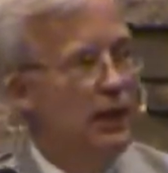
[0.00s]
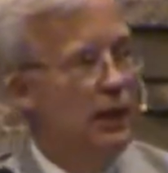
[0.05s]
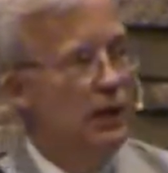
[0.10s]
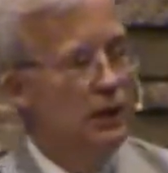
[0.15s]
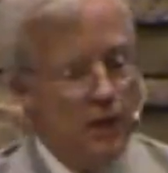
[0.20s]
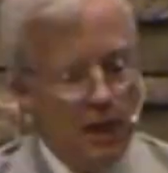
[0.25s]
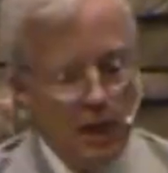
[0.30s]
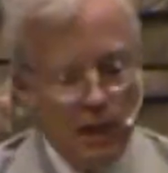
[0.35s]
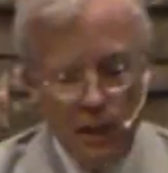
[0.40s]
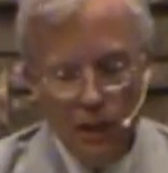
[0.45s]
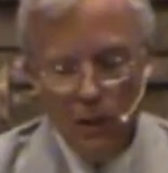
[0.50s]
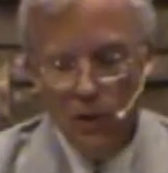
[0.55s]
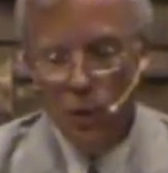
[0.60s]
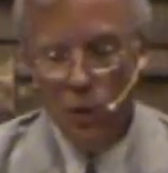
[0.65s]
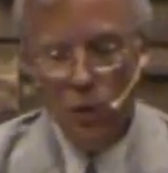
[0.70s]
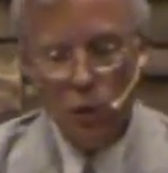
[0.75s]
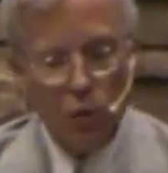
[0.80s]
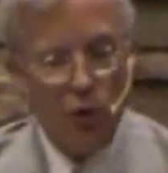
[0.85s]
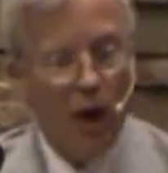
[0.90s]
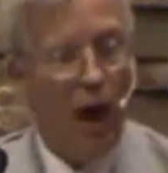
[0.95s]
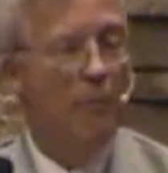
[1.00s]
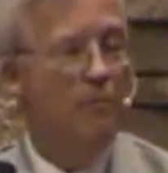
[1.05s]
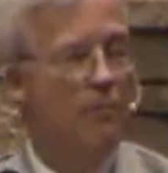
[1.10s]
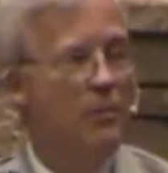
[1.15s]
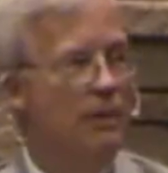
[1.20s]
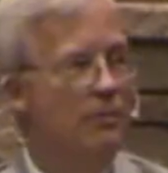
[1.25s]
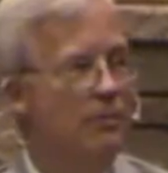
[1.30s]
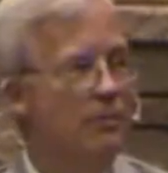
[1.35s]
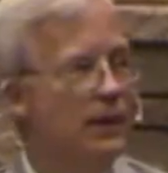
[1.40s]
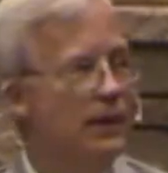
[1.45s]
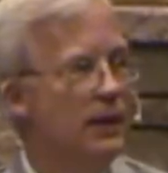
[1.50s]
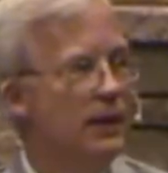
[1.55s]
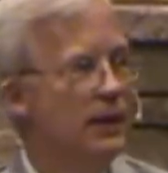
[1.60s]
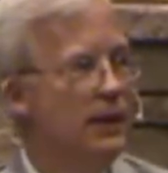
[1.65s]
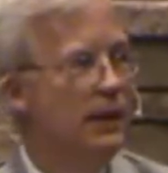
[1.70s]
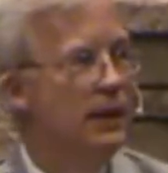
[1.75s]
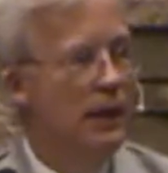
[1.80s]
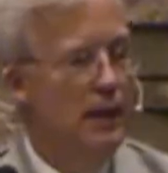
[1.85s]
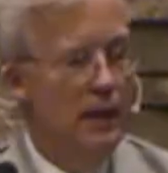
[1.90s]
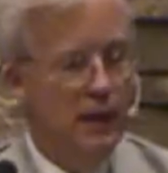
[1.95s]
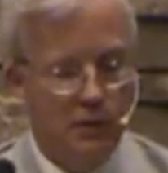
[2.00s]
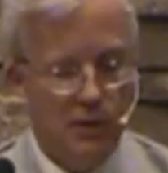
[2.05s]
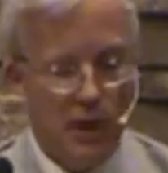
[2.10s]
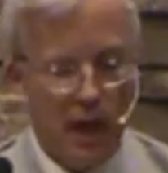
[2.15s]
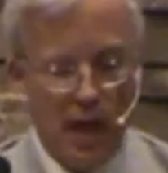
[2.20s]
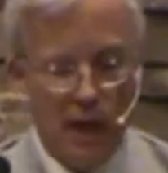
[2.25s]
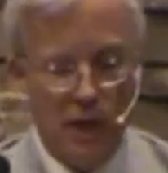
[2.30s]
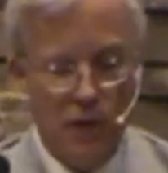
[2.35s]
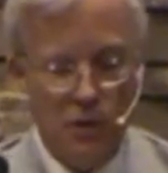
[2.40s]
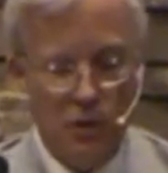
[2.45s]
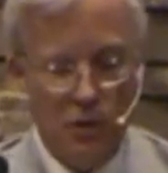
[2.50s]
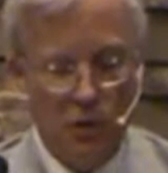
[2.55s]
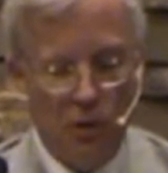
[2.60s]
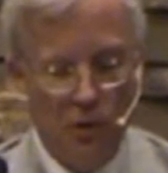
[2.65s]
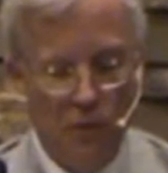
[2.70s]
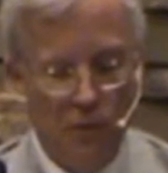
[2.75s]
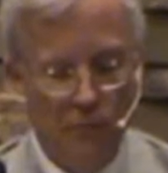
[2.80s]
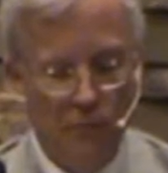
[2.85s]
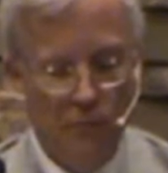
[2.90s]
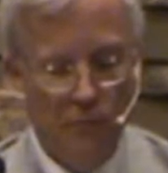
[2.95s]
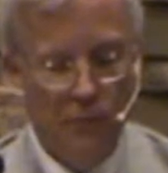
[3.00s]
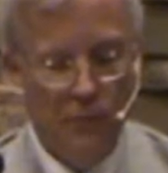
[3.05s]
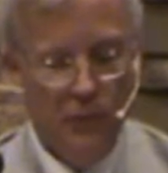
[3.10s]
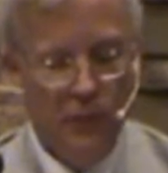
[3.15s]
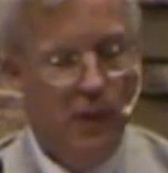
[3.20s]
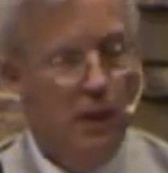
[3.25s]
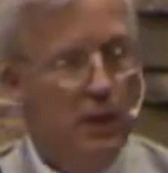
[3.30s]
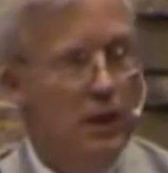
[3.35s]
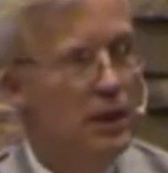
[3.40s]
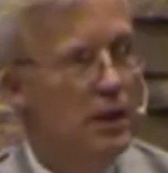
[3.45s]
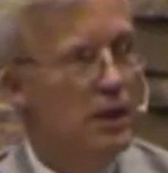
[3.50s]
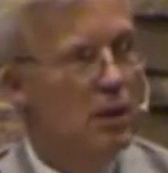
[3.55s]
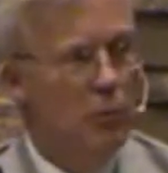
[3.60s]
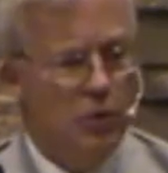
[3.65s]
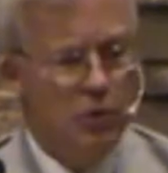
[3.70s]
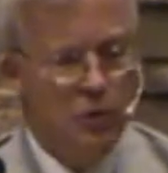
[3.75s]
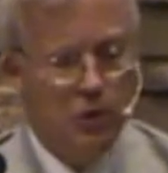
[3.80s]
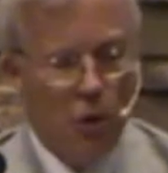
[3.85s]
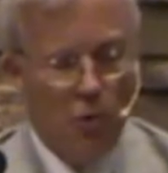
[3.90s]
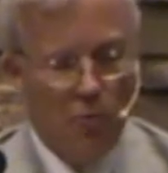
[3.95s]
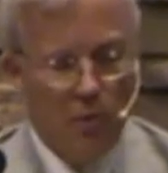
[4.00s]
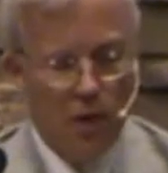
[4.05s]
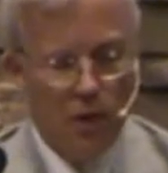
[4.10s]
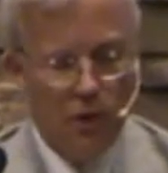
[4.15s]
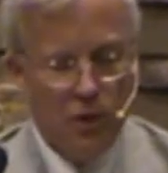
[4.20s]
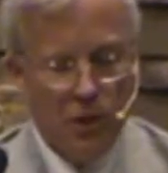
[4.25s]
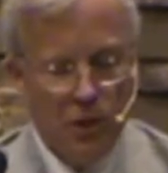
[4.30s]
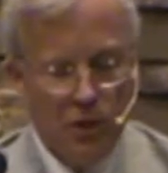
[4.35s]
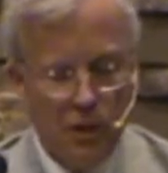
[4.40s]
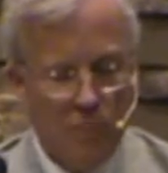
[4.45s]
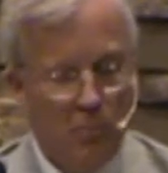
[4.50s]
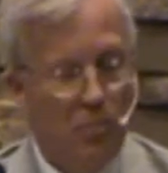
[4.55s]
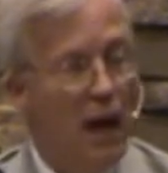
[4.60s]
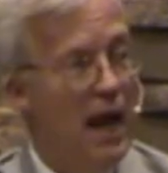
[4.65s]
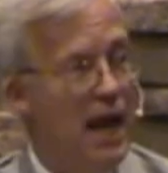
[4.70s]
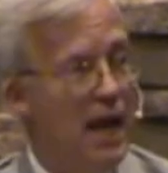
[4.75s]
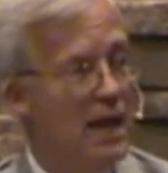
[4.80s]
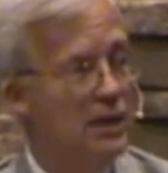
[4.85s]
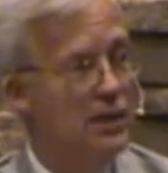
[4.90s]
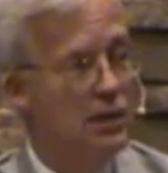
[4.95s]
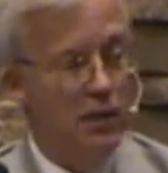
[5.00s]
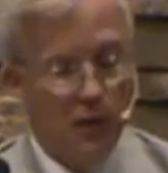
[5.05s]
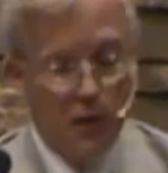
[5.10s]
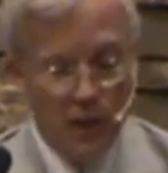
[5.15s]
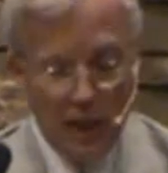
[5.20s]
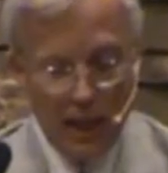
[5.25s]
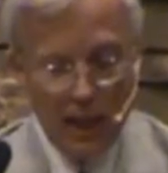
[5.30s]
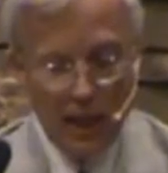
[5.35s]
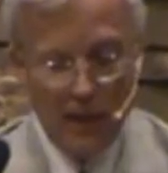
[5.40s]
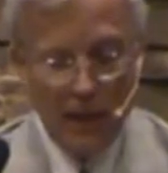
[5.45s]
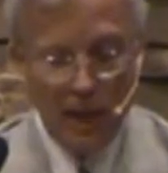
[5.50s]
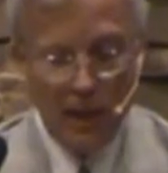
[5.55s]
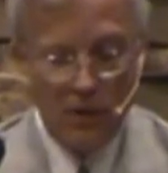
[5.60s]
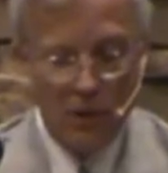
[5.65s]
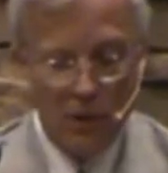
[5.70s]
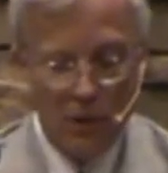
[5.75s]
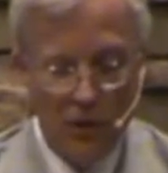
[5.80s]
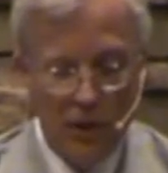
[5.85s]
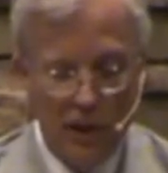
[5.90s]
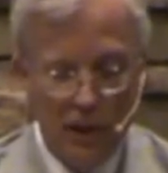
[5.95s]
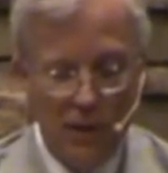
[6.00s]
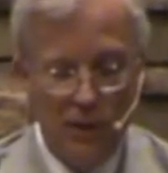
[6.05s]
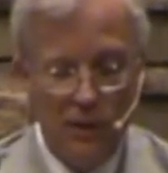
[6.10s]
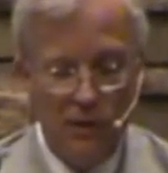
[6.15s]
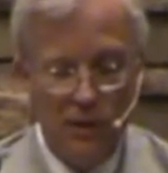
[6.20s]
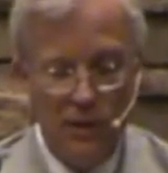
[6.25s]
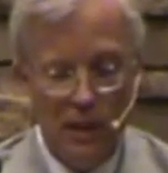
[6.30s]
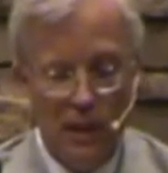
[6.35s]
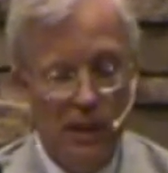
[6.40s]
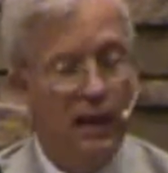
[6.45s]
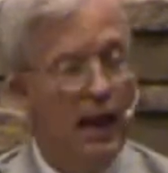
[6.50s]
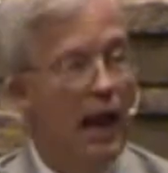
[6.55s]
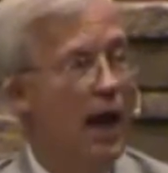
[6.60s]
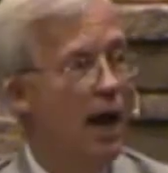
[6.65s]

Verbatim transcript: intending to trap him in his answer. There was so much debate then as there is